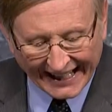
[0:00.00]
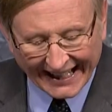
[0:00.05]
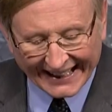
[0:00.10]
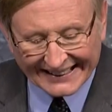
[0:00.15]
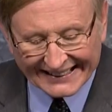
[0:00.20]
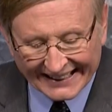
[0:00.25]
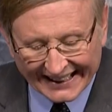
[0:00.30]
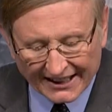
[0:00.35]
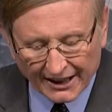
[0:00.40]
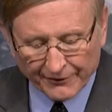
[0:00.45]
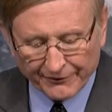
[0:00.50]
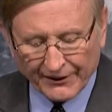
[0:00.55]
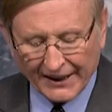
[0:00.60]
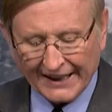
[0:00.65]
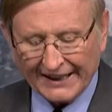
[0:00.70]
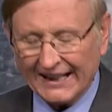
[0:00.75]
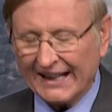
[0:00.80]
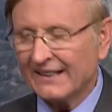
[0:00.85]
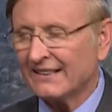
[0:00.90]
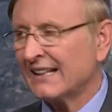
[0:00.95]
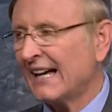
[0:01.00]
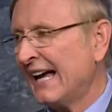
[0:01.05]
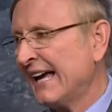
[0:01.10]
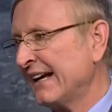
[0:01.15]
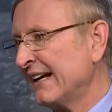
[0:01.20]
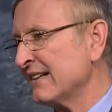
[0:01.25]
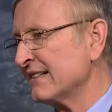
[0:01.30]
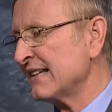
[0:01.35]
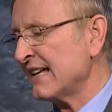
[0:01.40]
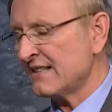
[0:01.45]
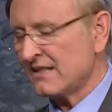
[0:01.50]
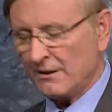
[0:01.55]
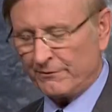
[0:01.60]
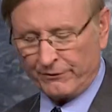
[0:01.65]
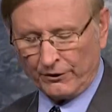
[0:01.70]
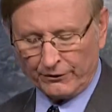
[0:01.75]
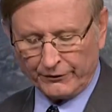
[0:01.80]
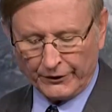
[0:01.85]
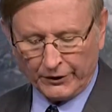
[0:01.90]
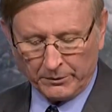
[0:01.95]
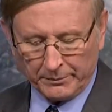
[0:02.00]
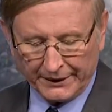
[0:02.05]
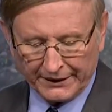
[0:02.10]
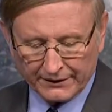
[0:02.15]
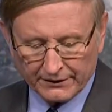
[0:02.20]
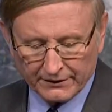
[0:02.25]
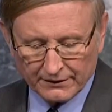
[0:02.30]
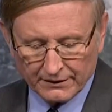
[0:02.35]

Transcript: identified Antiochus as the fulfillment.